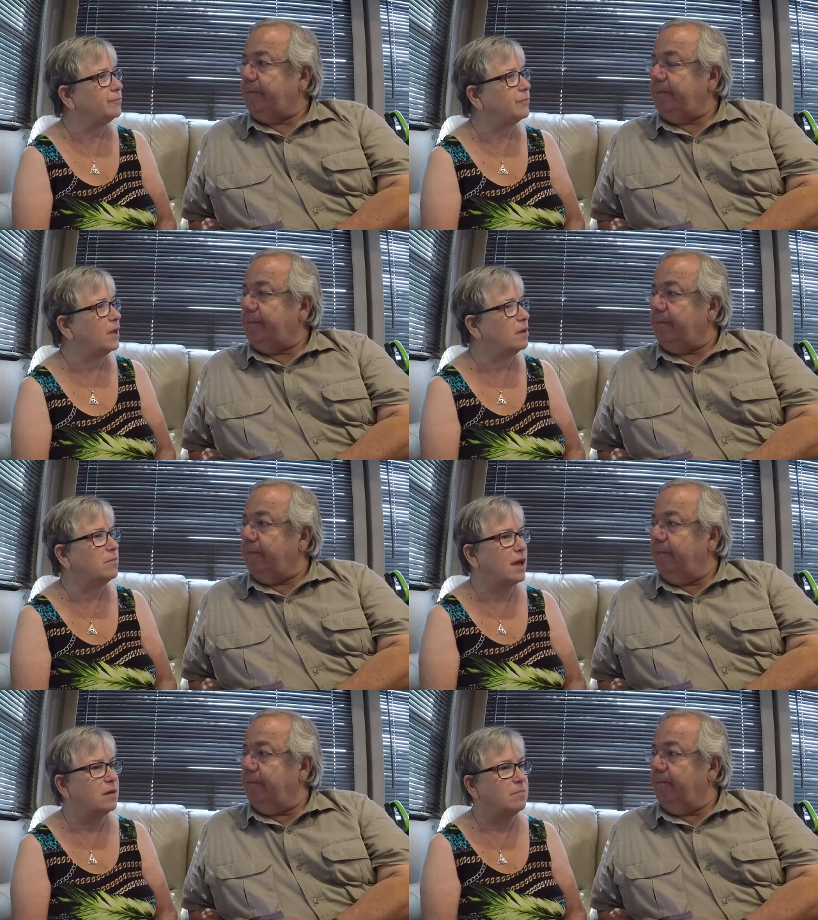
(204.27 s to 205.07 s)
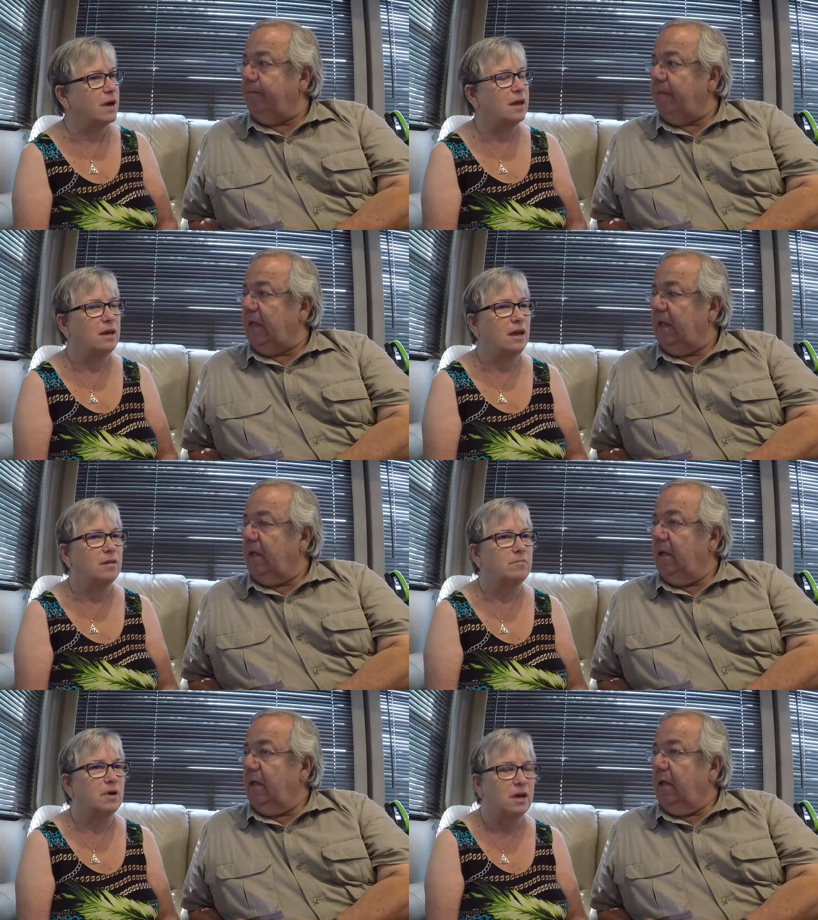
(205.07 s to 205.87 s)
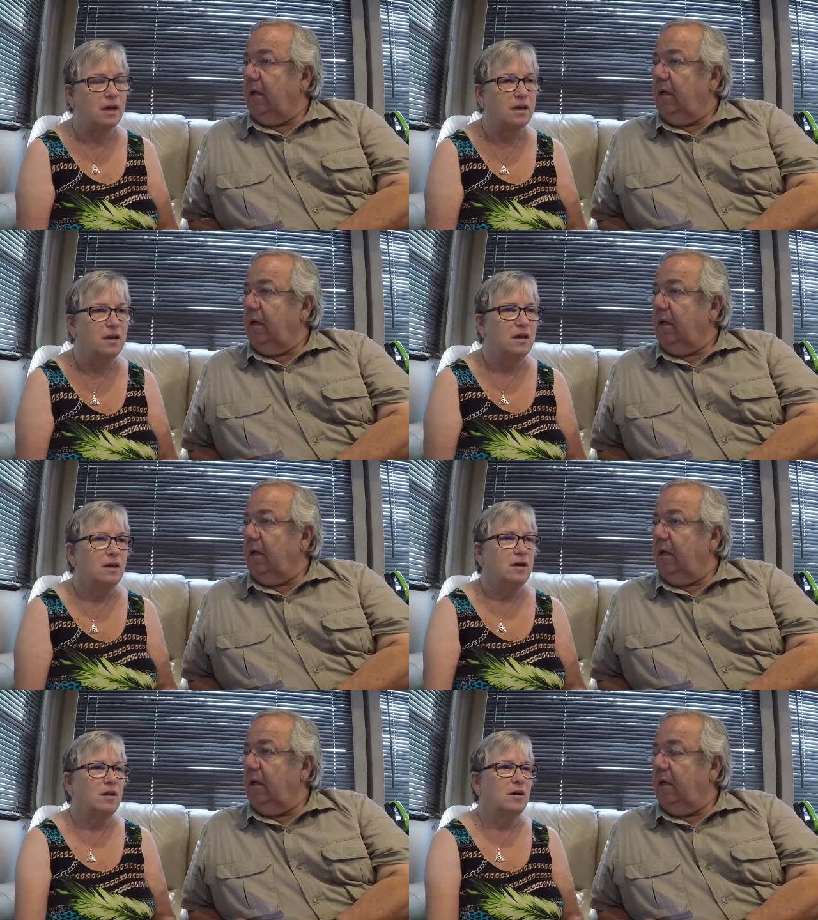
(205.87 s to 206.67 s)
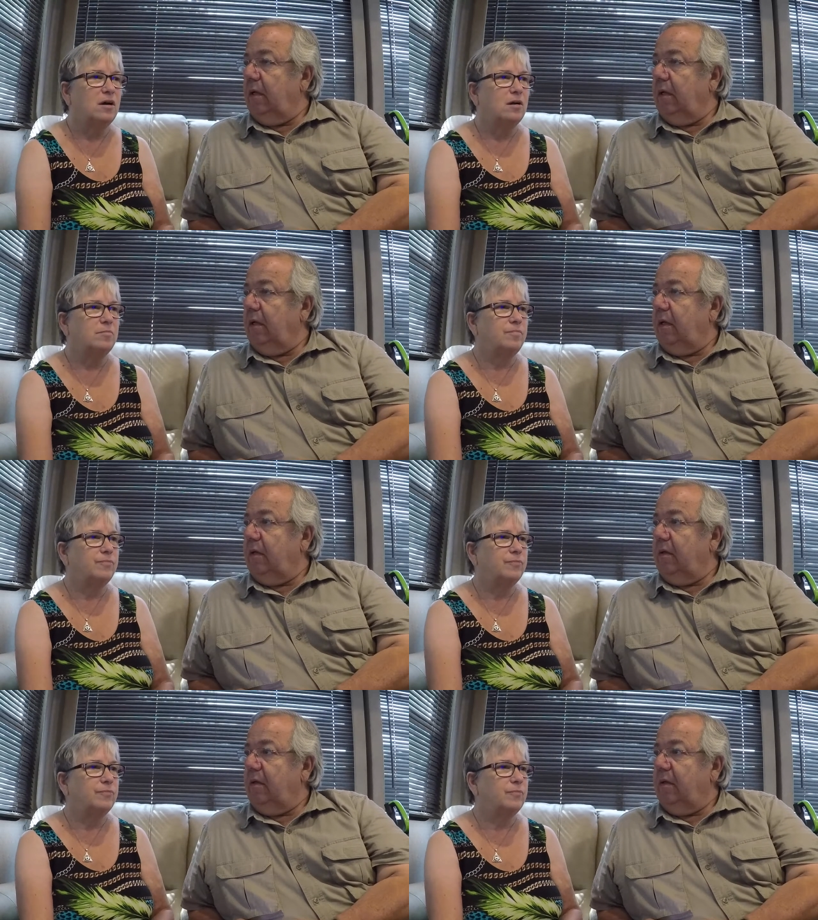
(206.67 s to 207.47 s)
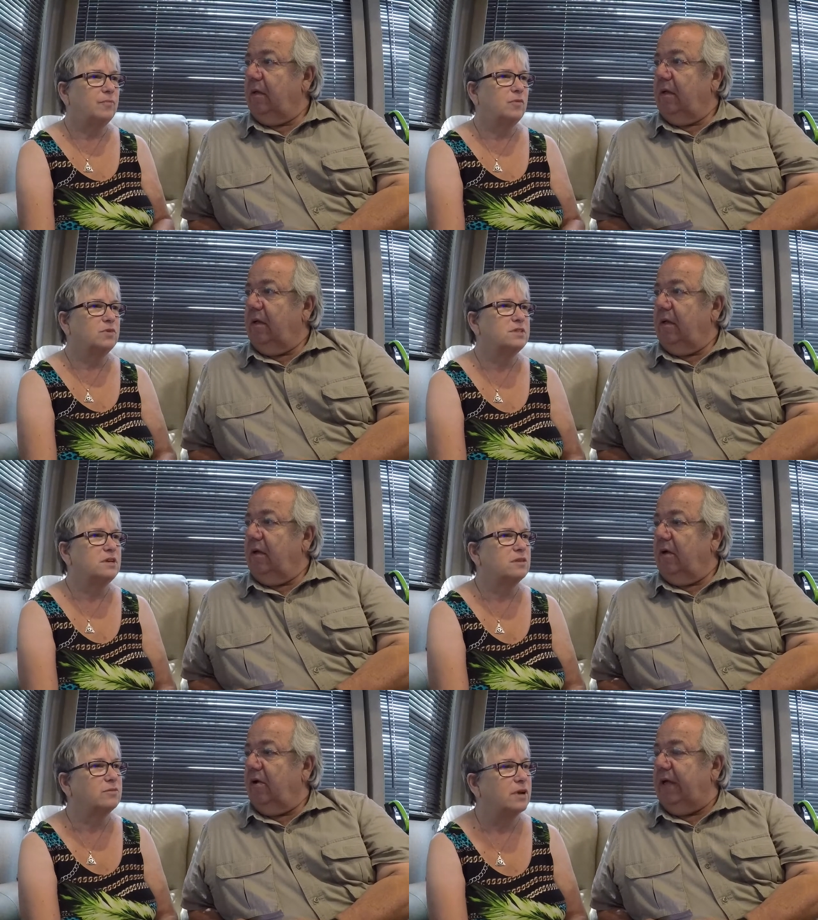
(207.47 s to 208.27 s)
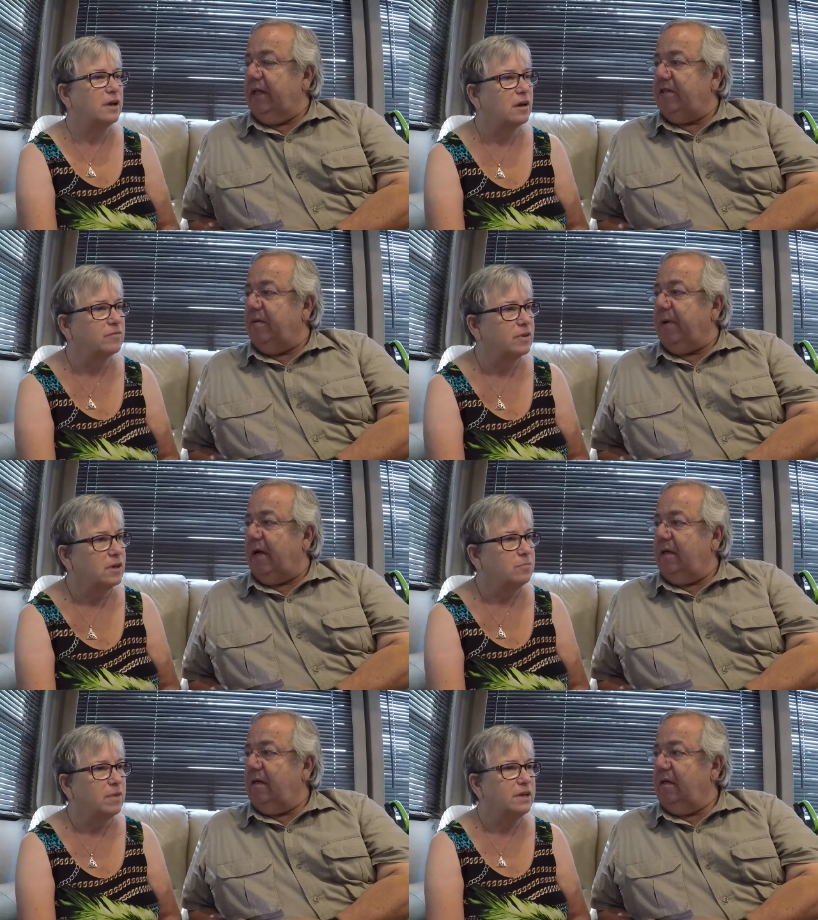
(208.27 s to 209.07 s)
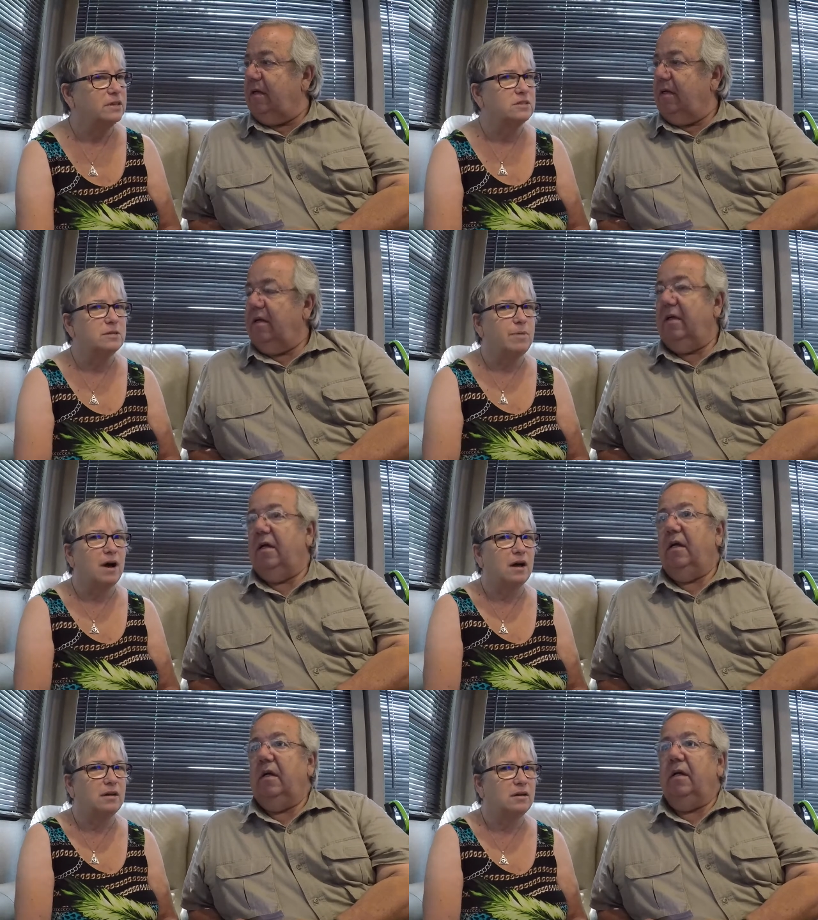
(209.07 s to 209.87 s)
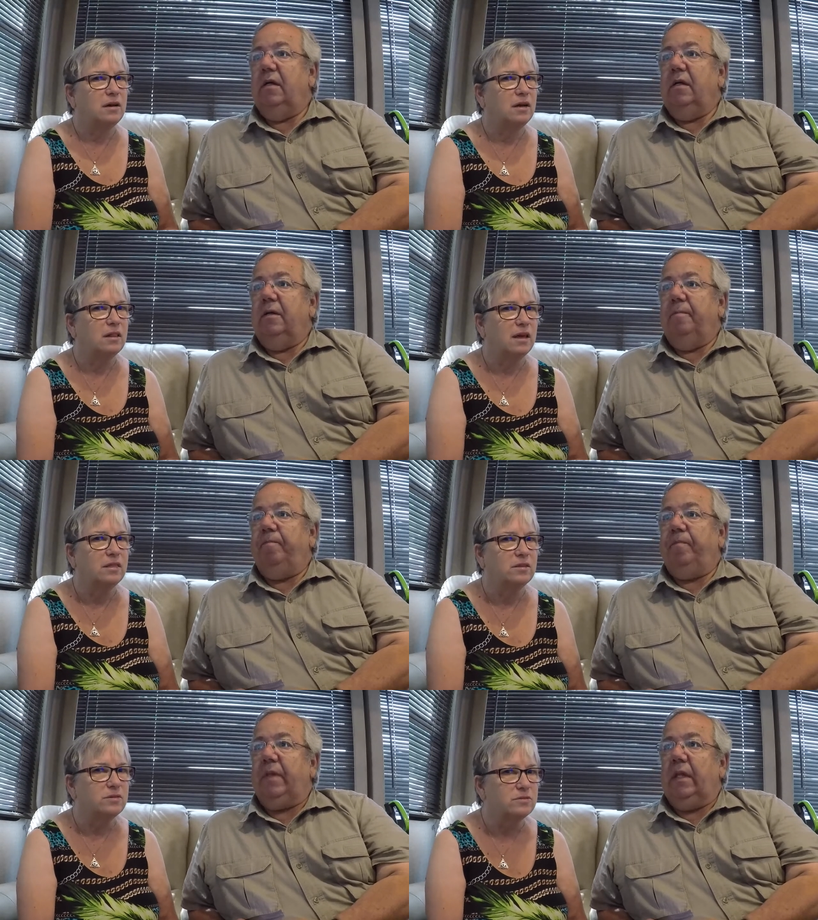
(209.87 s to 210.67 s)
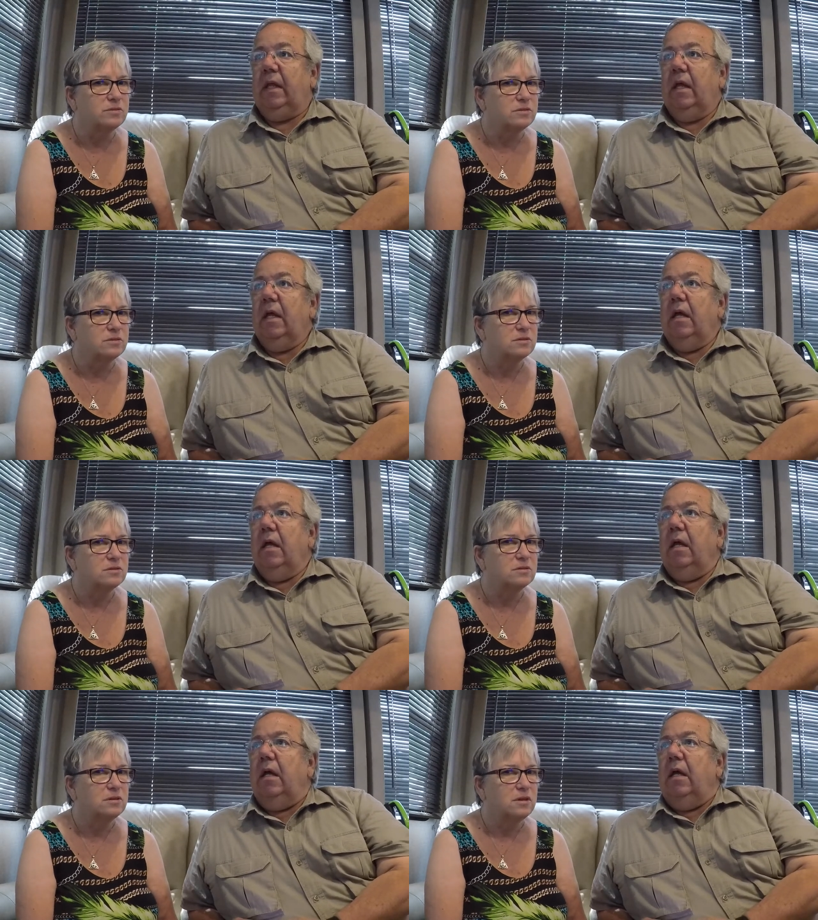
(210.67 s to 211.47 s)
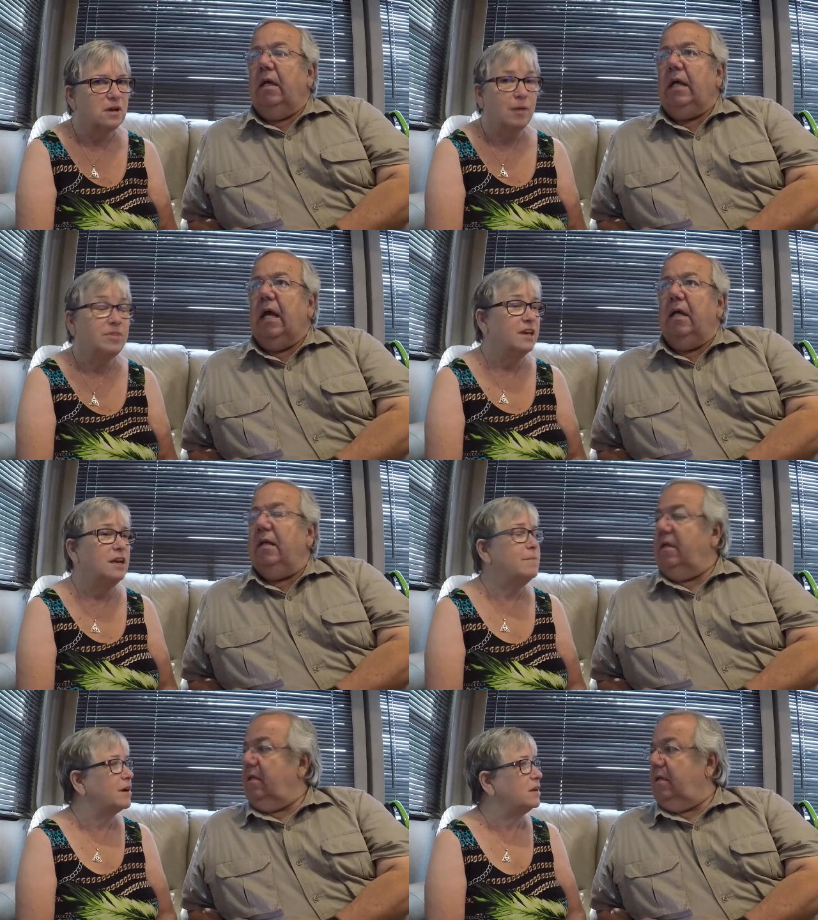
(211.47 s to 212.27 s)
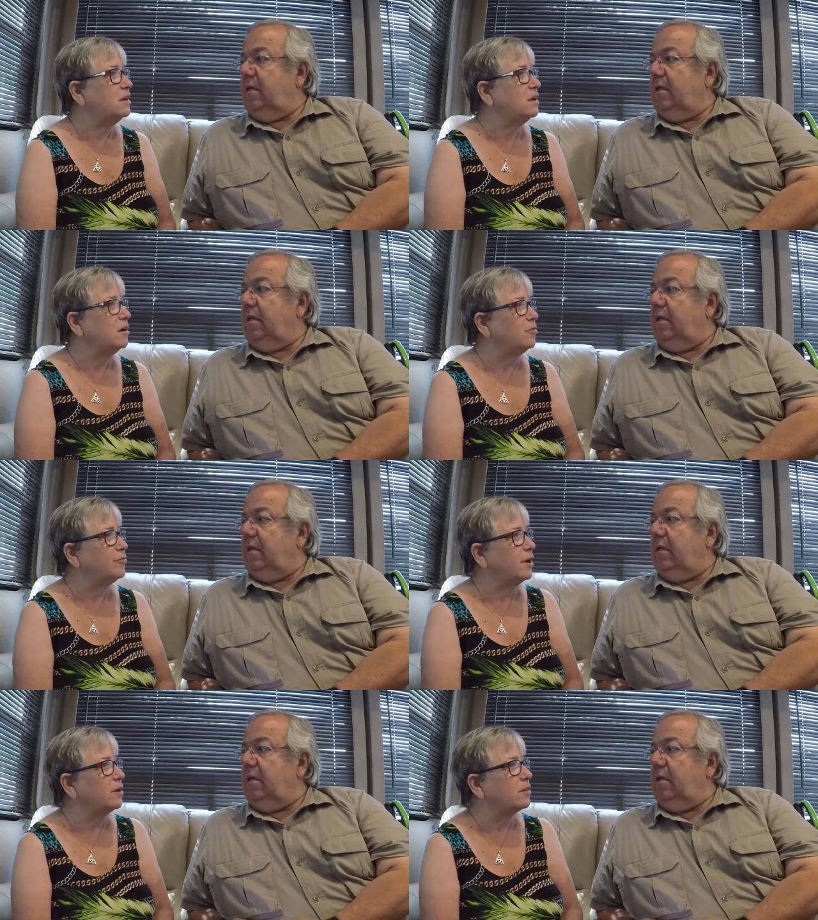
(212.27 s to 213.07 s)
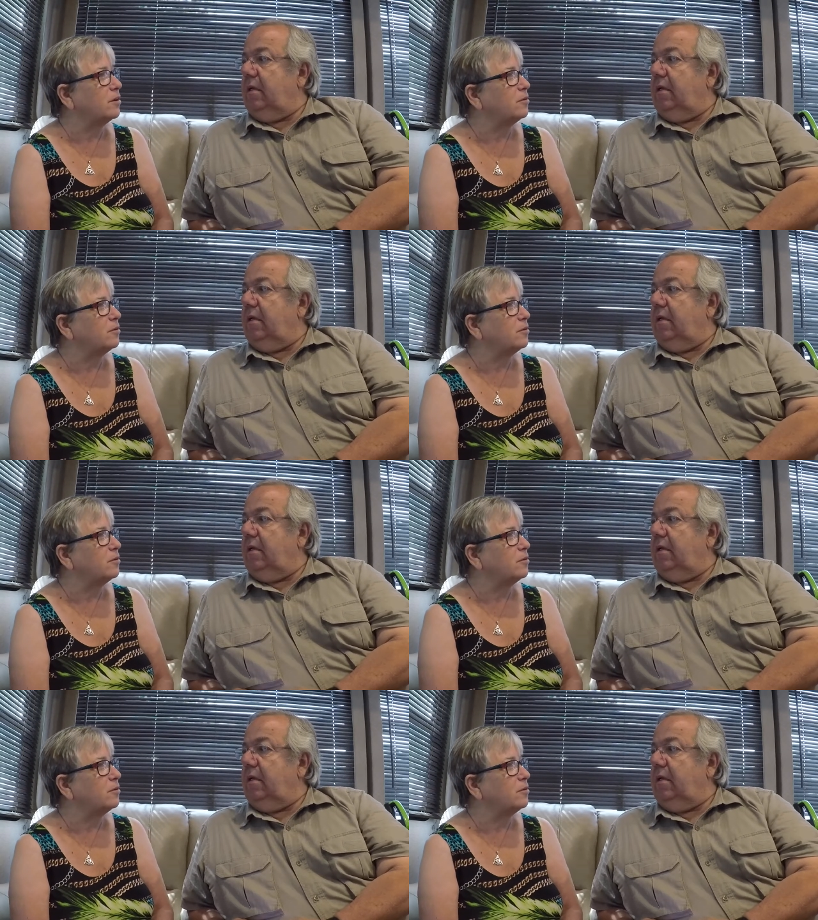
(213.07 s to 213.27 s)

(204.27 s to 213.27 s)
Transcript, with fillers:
Speaker 1: and and my and my, um, what's the other oh, one? Instapot. My Instapot. I like those. I'm thinking about getting an air fryer though.